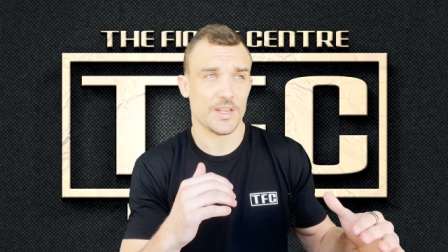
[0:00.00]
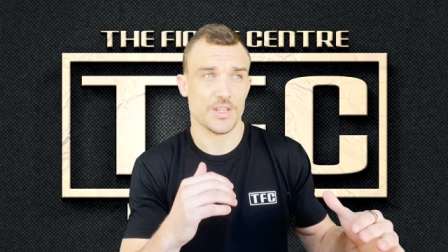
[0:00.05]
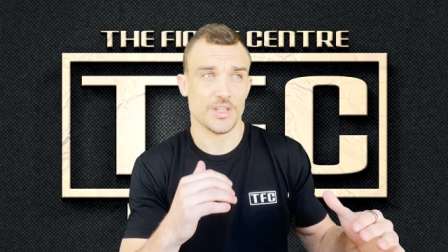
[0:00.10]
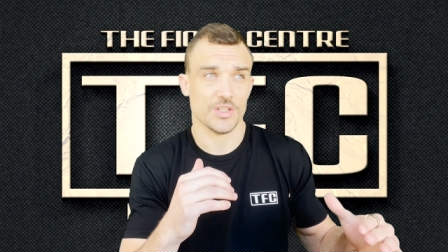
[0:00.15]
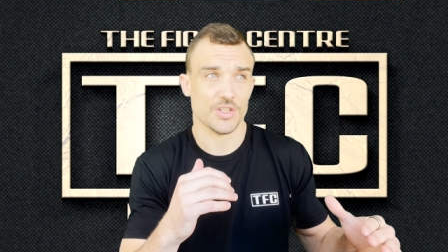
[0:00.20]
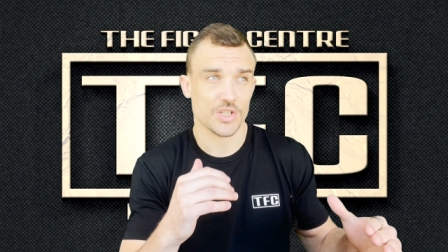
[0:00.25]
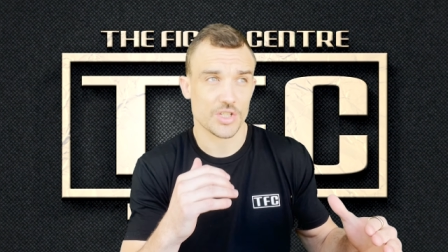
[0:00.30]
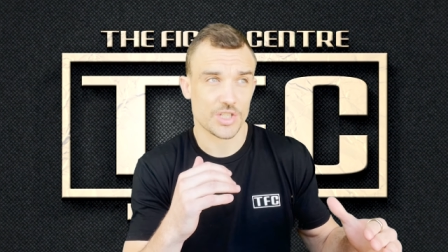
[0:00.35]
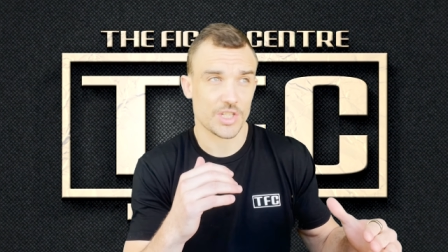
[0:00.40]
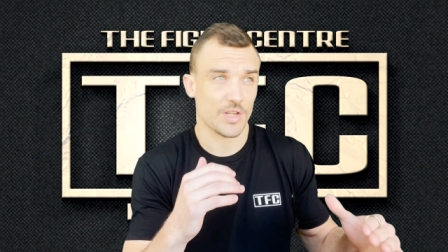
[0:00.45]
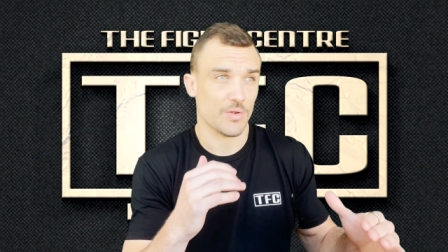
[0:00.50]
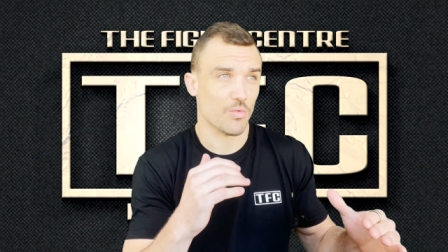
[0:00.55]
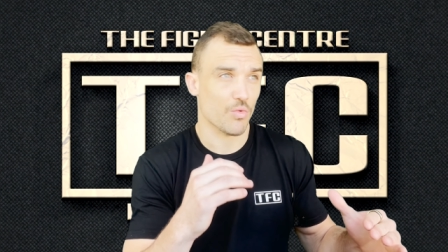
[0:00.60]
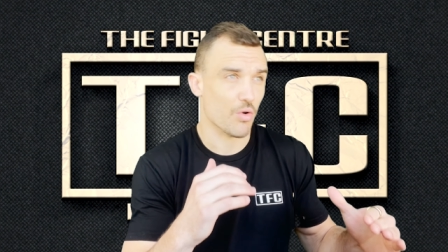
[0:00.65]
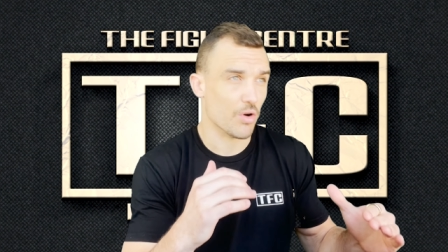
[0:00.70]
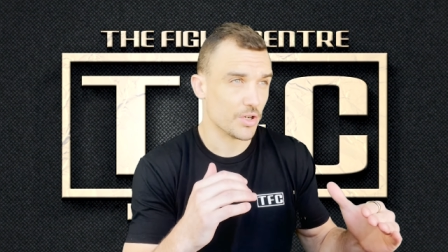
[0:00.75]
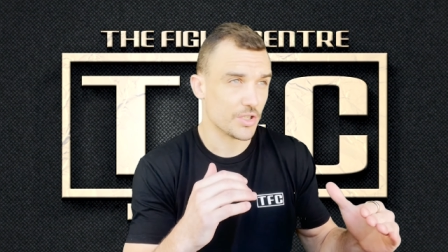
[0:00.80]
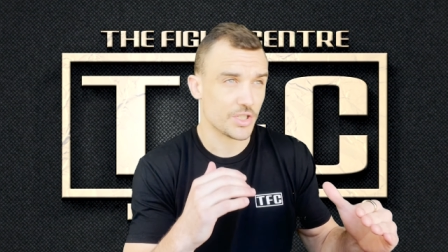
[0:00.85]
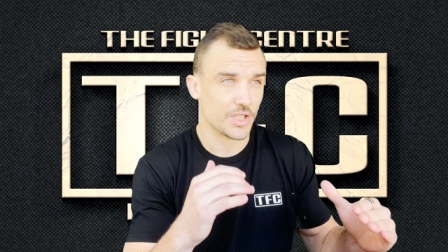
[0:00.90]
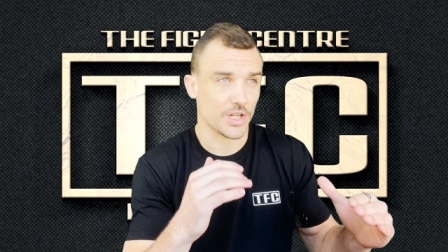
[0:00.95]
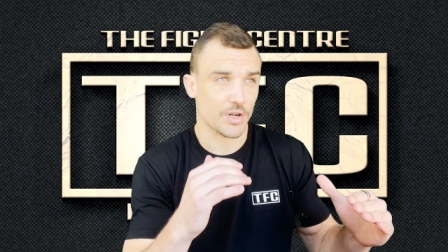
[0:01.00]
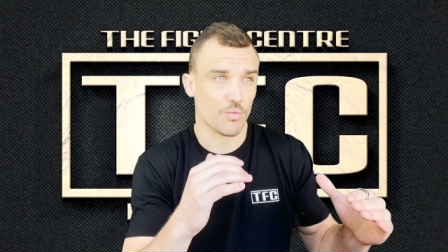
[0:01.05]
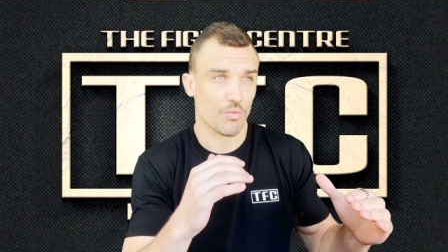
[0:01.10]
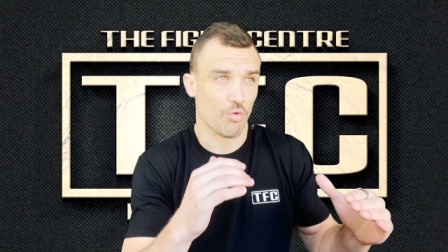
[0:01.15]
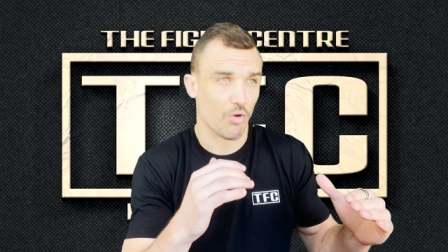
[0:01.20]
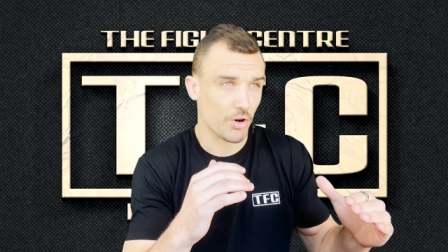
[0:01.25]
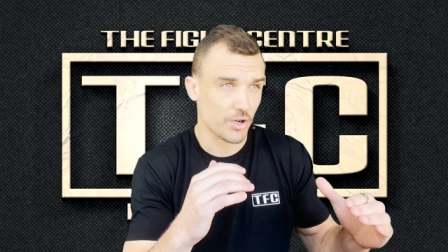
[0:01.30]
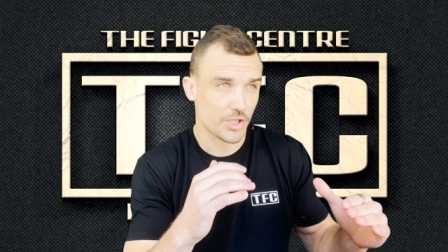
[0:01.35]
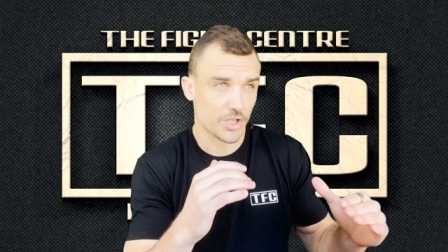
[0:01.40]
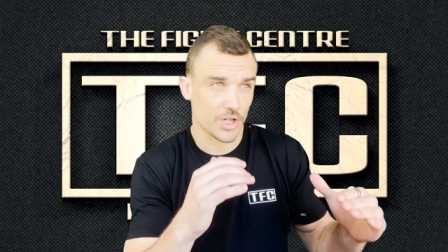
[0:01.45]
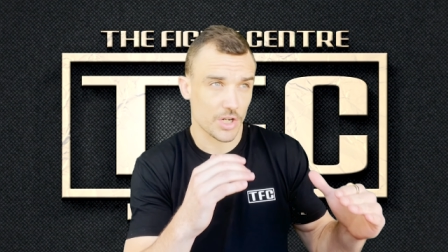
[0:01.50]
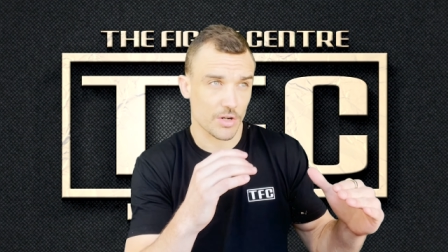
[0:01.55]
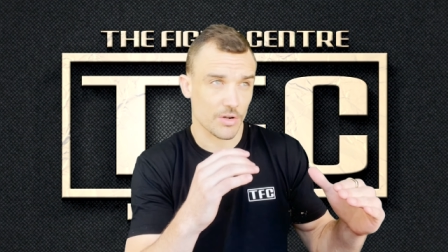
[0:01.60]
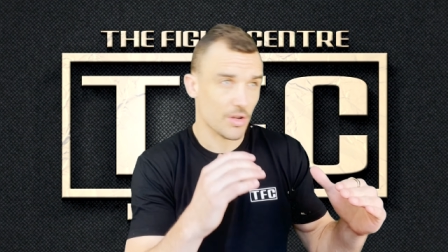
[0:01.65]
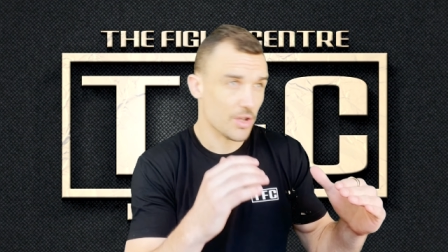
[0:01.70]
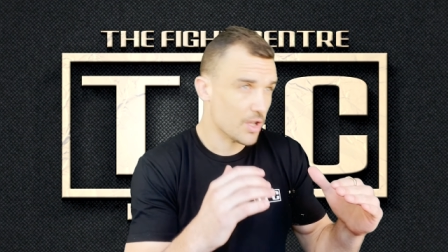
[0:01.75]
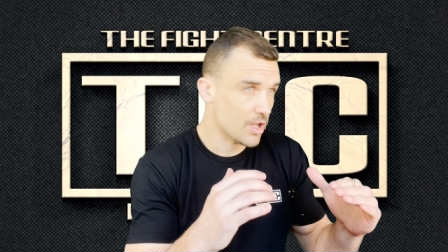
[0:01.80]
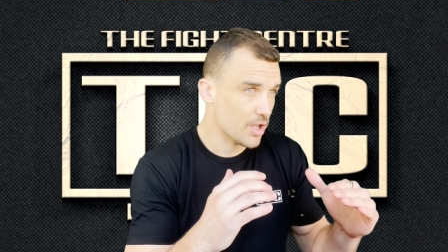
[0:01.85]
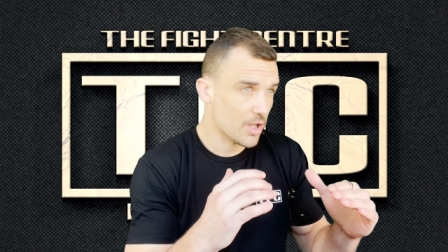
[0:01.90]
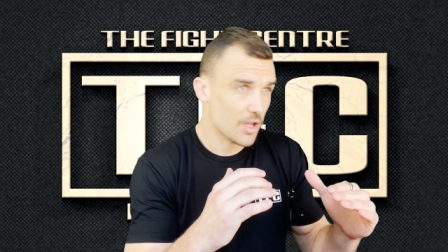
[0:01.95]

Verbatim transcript: You can just see him watching and